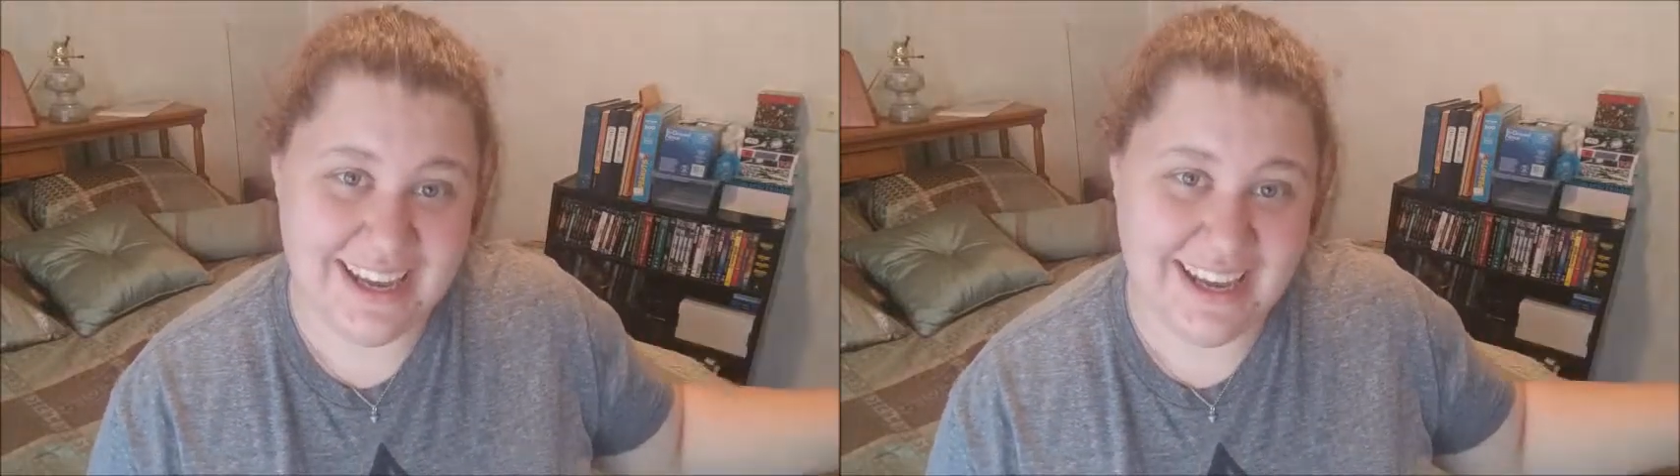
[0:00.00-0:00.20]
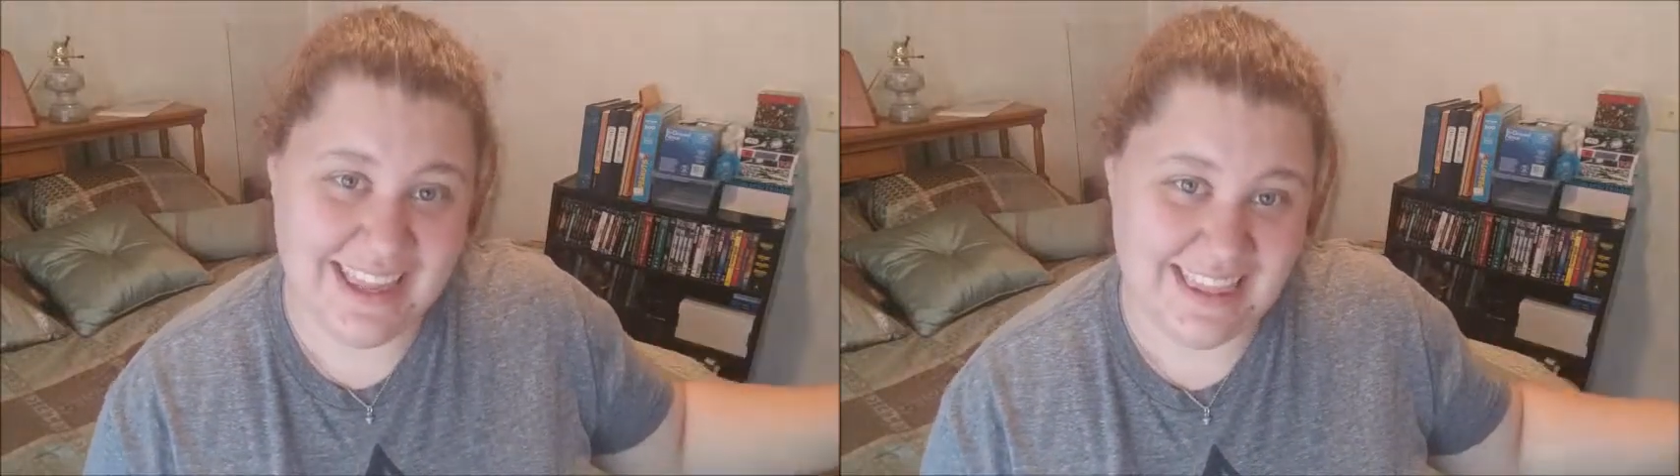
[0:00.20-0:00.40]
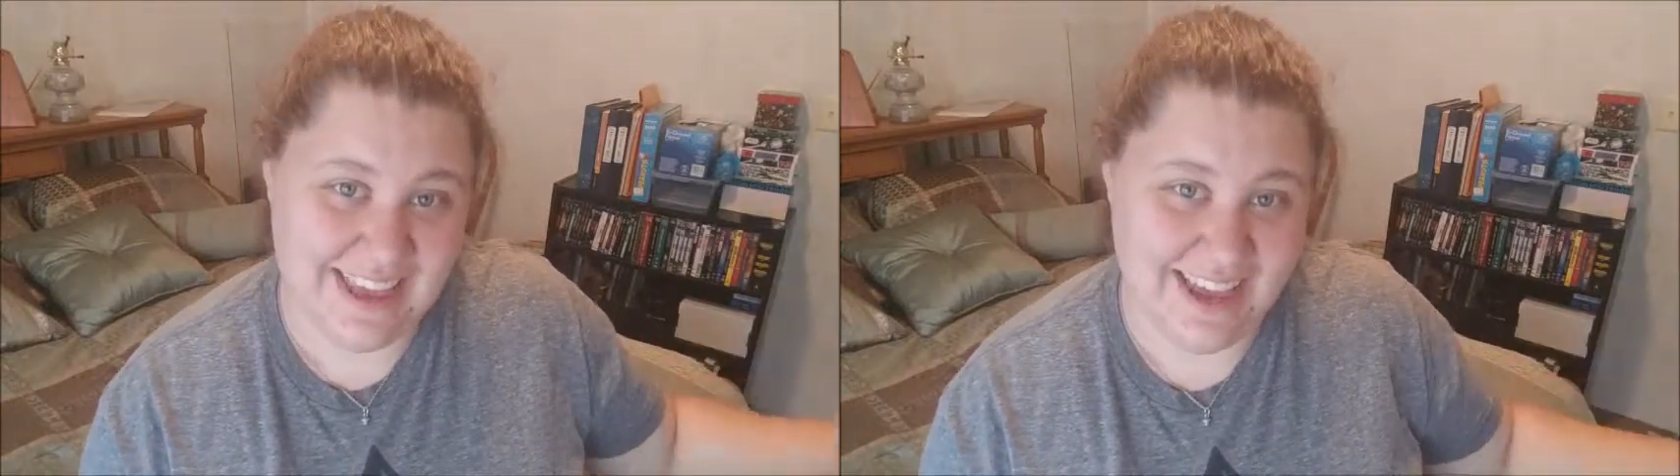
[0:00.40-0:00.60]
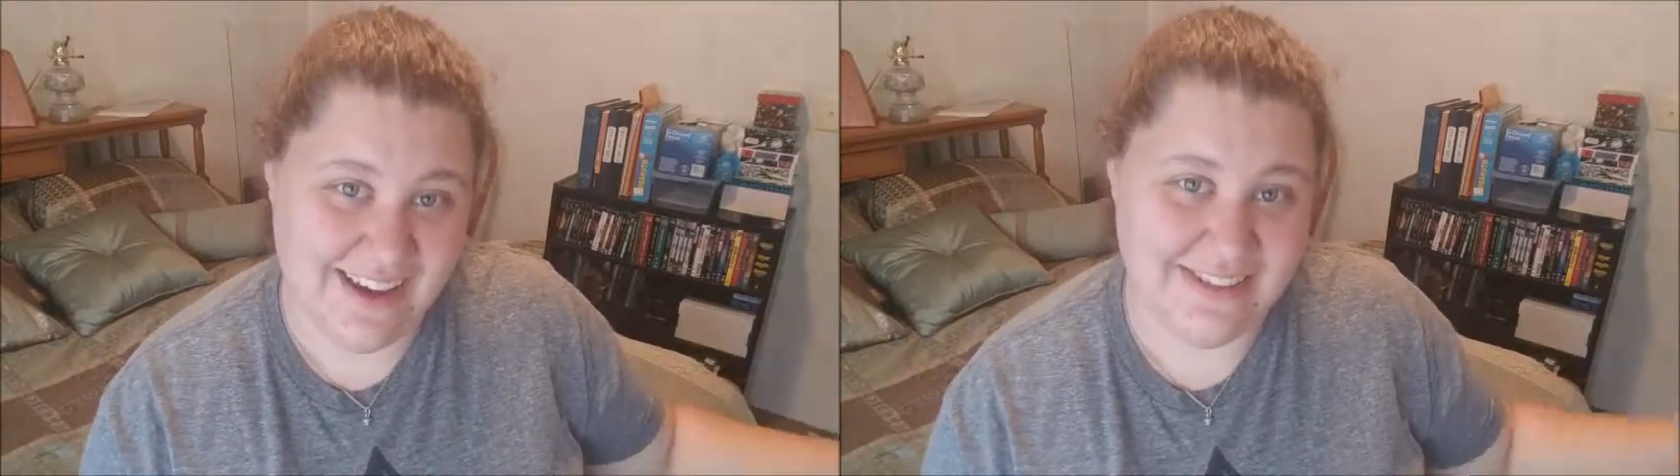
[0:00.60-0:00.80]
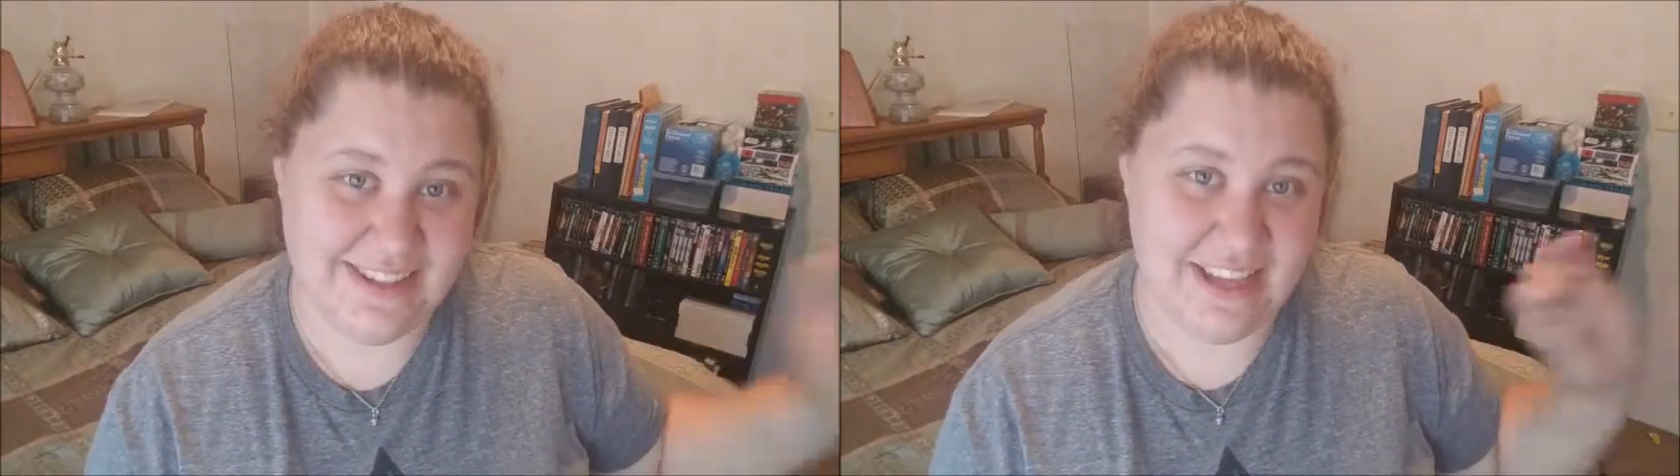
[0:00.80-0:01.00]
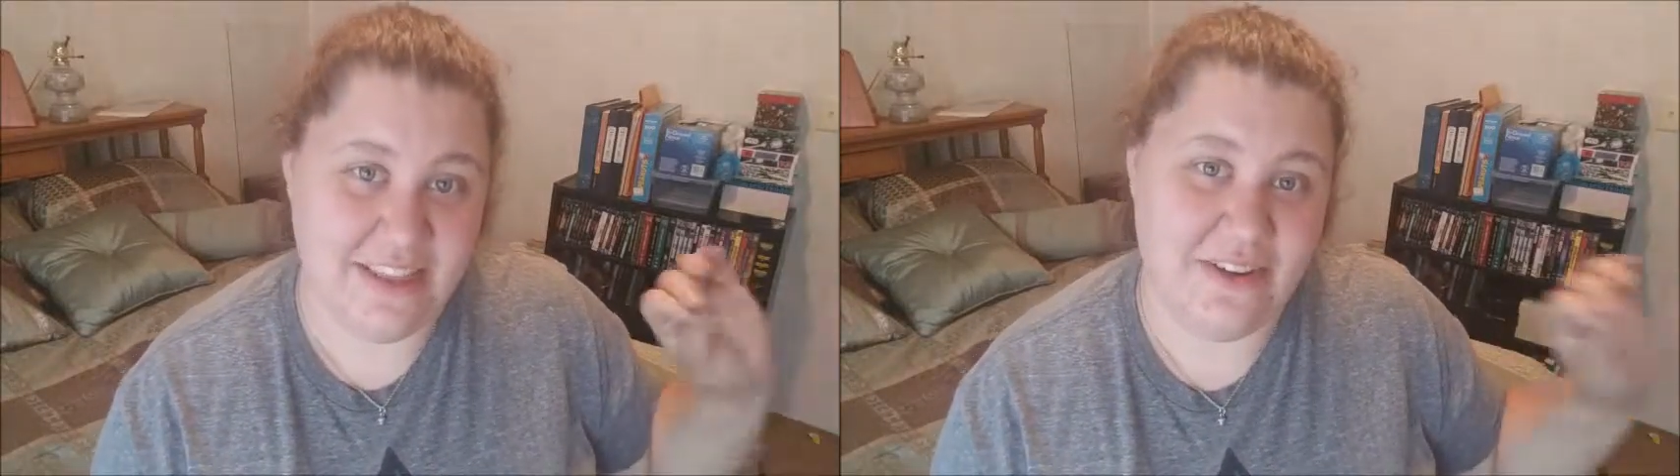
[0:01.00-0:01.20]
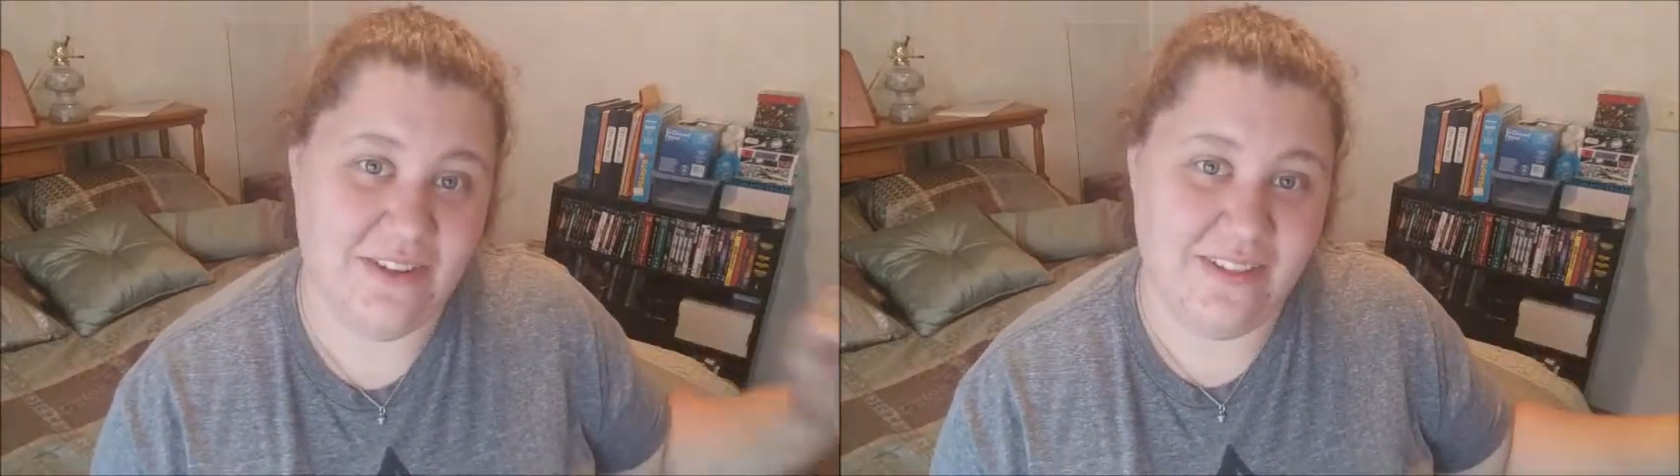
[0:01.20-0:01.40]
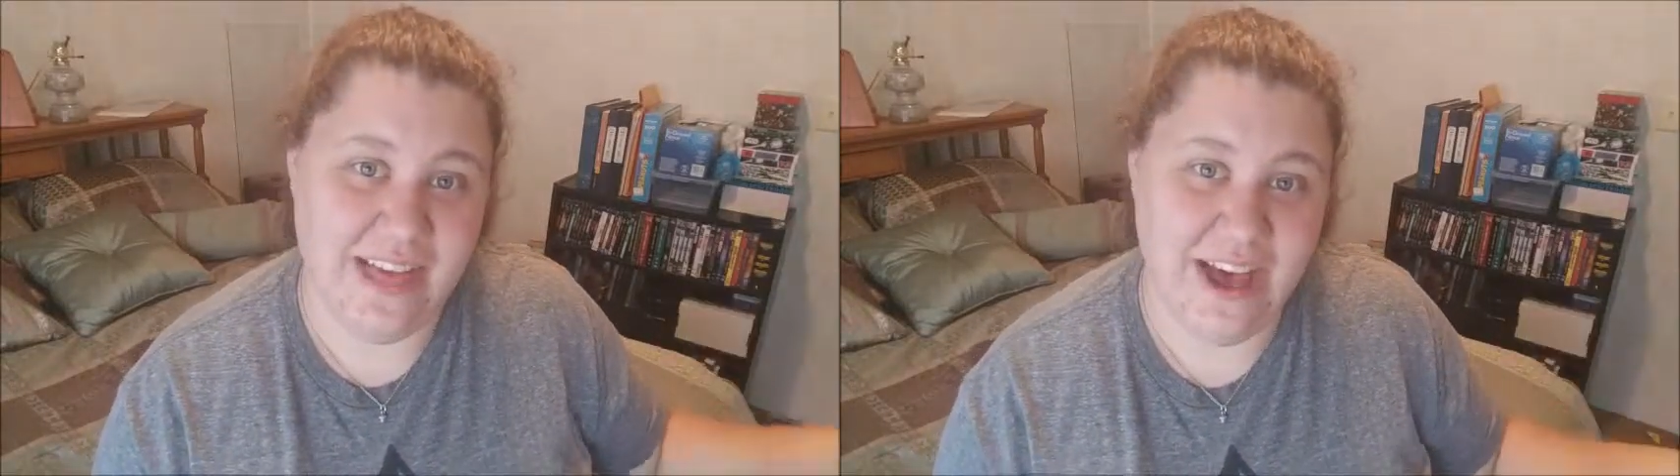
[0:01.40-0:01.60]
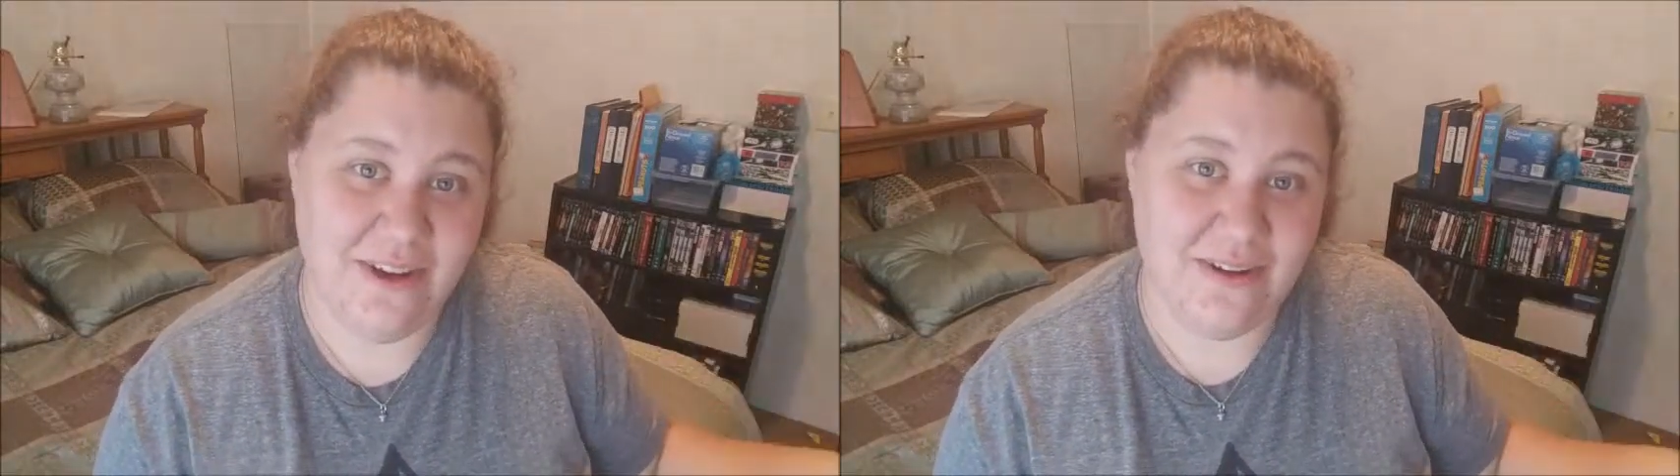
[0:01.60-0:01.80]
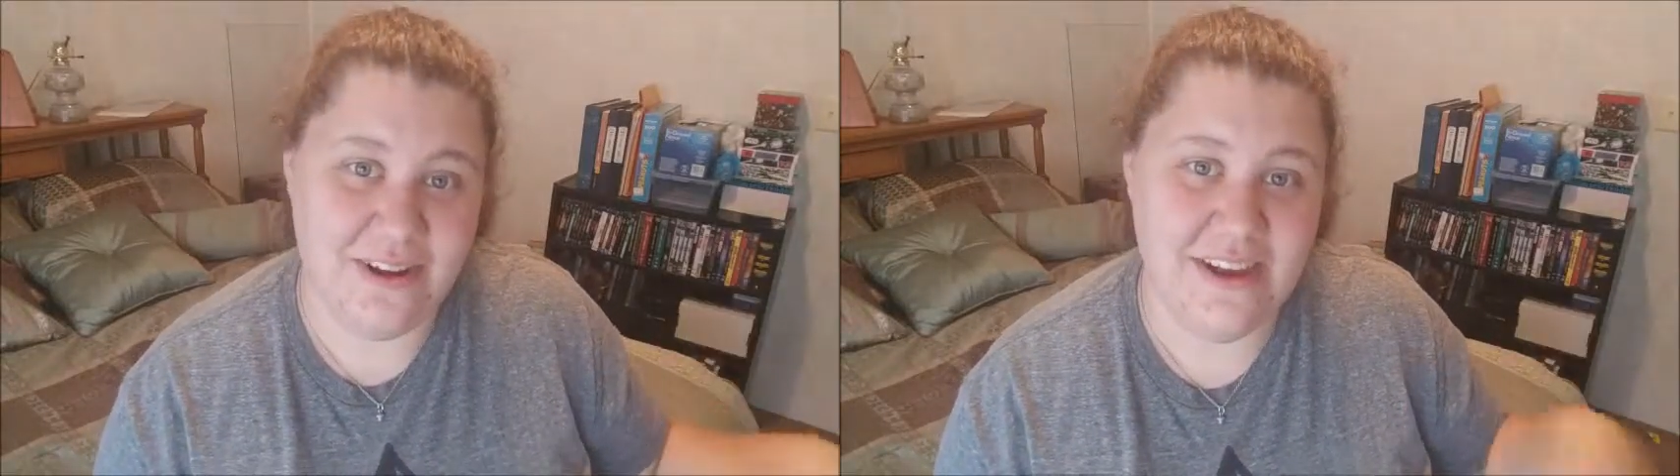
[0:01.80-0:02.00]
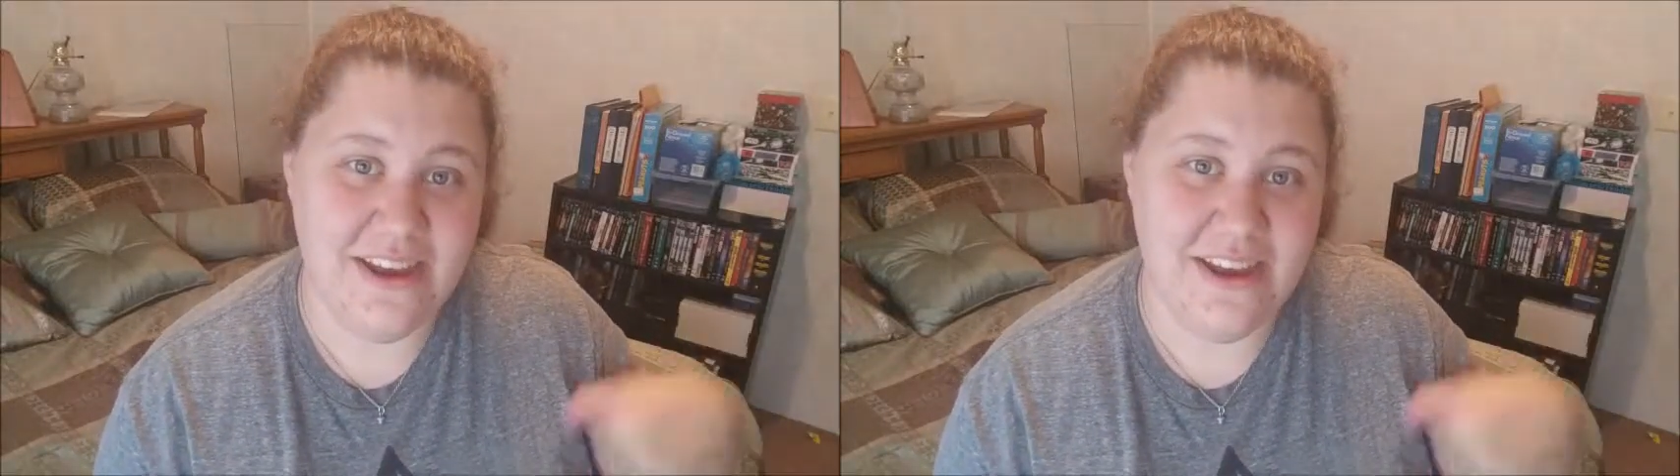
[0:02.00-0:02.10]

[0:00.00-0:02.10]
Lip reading: in the house and they're loud.